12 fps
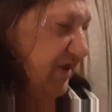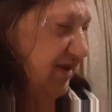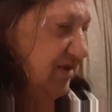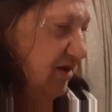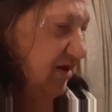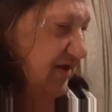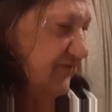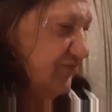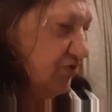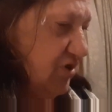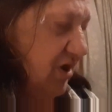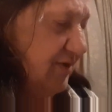be
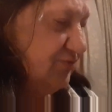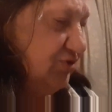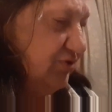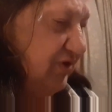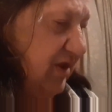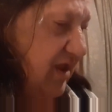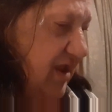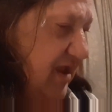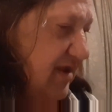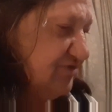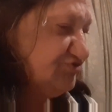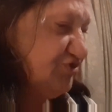delivered unto the
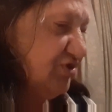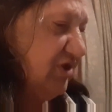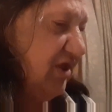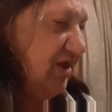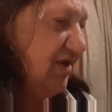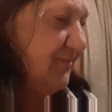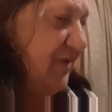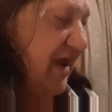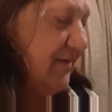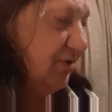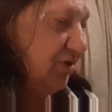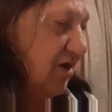hands of the king of
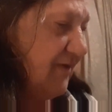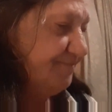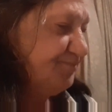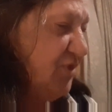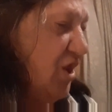Babylon.